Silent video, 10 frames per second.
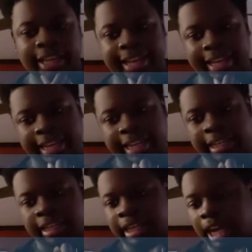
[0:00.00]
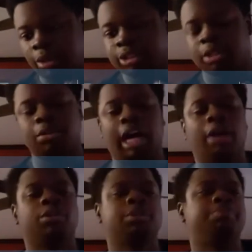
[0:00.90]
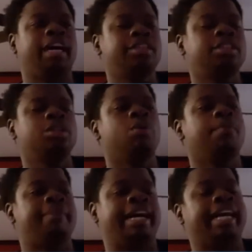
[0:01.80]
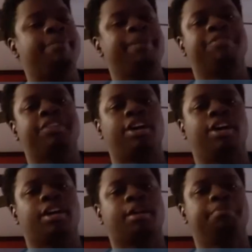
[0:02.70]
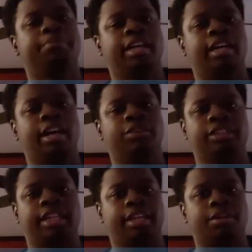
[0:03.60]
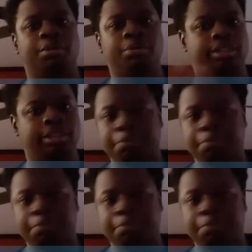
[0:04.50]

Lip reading: And I was about to do a Miami vlog, but I was like, what's